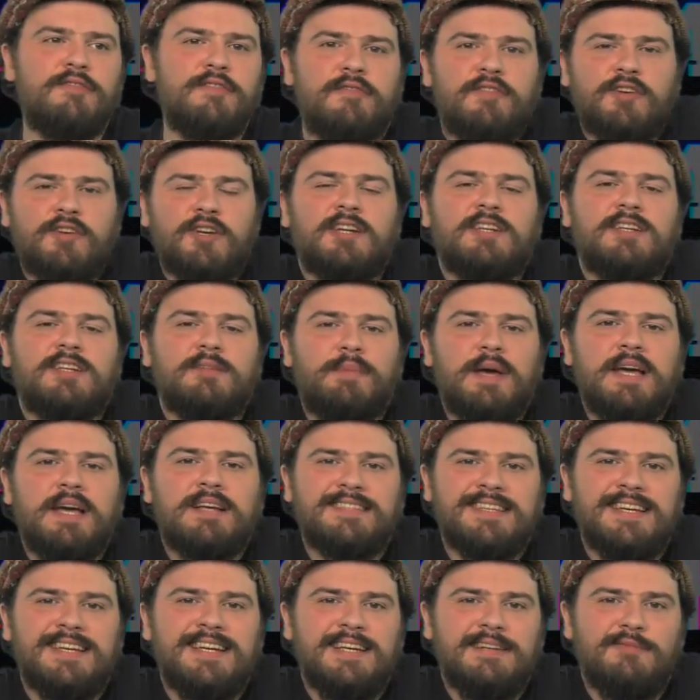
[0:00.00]
If you're going to
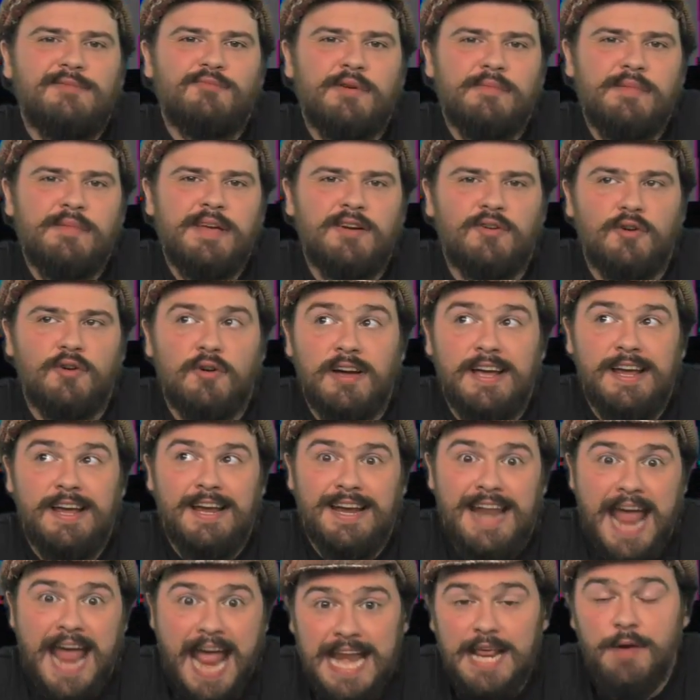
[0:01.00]
depict hitting women or
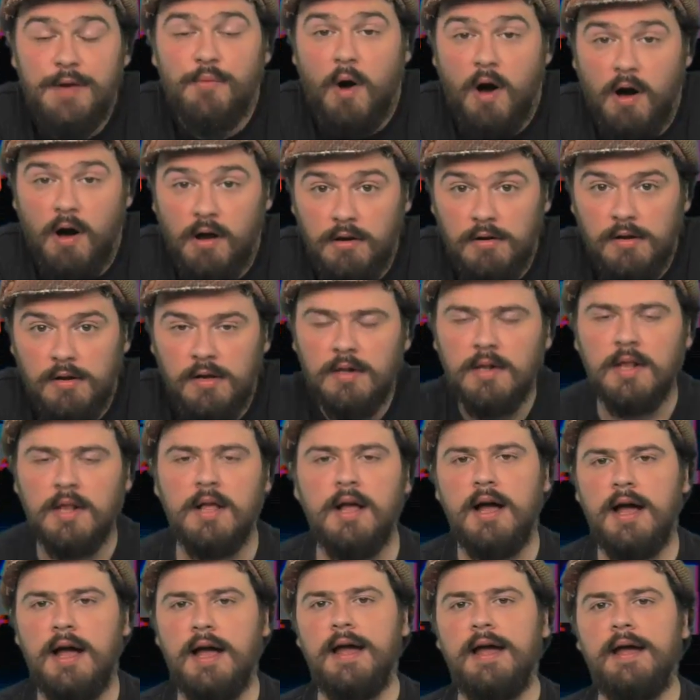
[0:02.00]
hitting anyone,
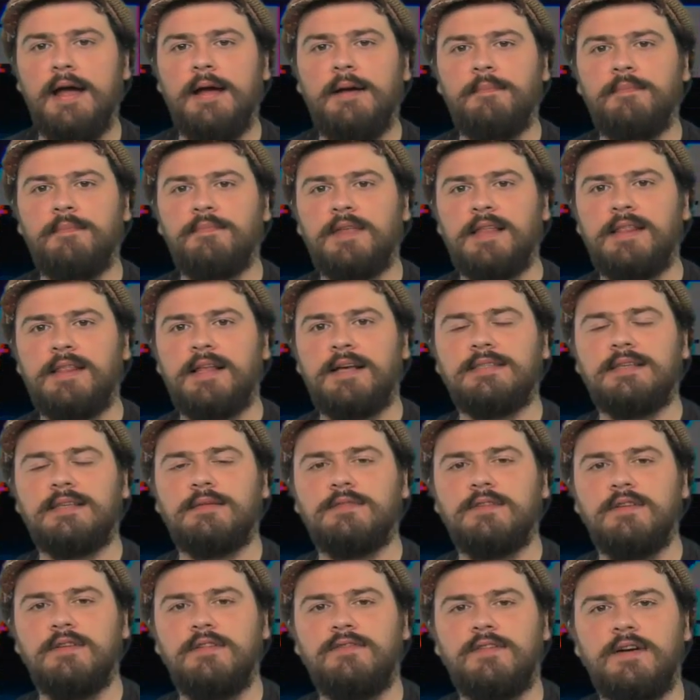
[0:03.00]
then that's
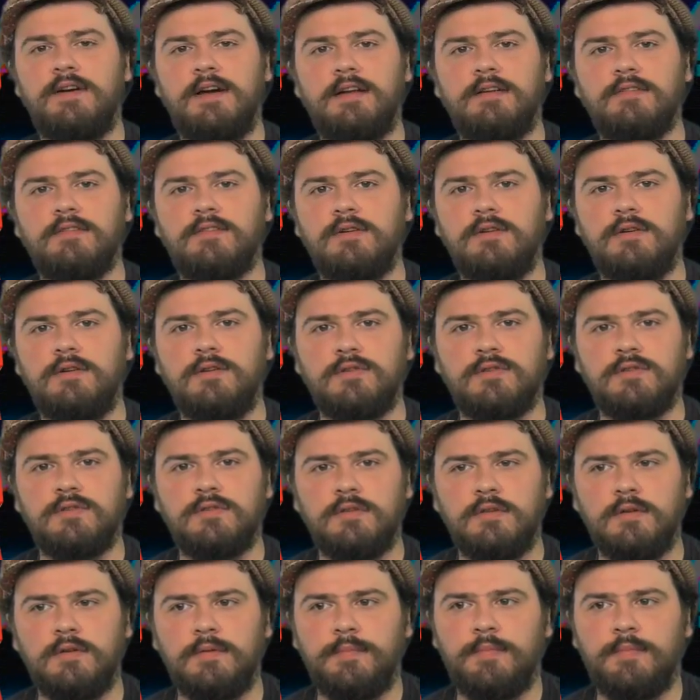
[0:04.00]
absolutely fine, of course.